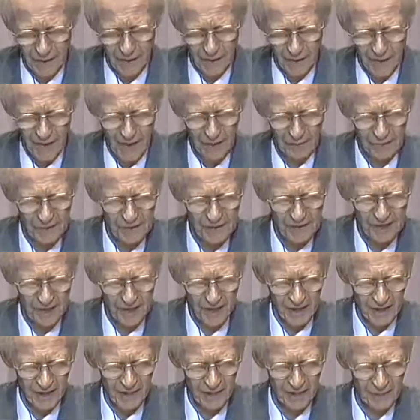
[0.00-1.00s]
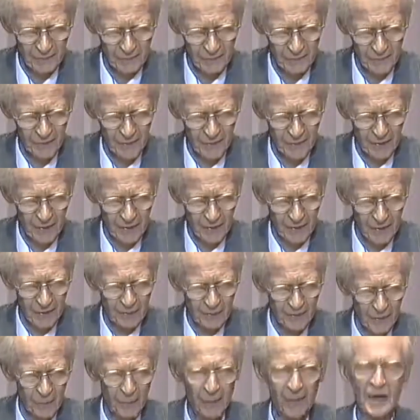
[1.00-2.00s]
I would say
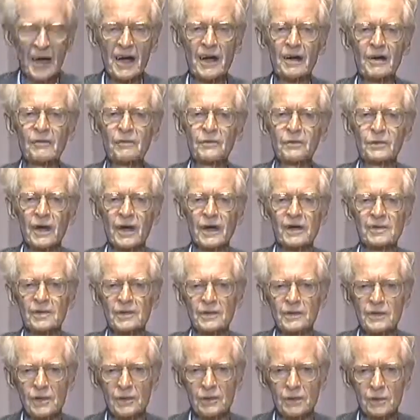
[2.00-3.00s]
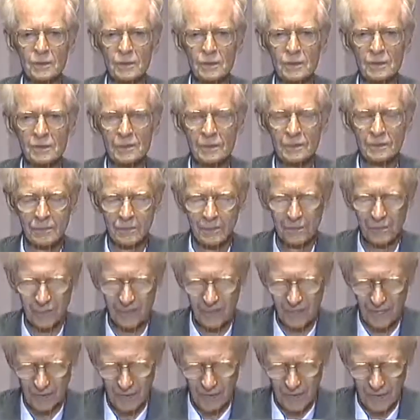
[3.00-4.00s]
that what I have tried to do,
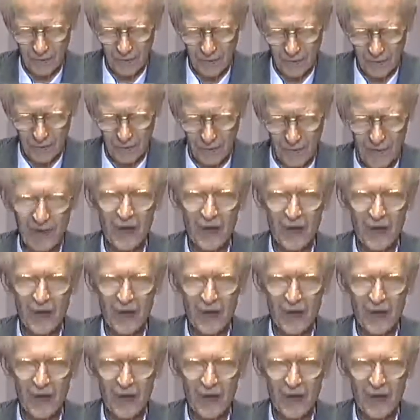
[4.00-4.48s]
what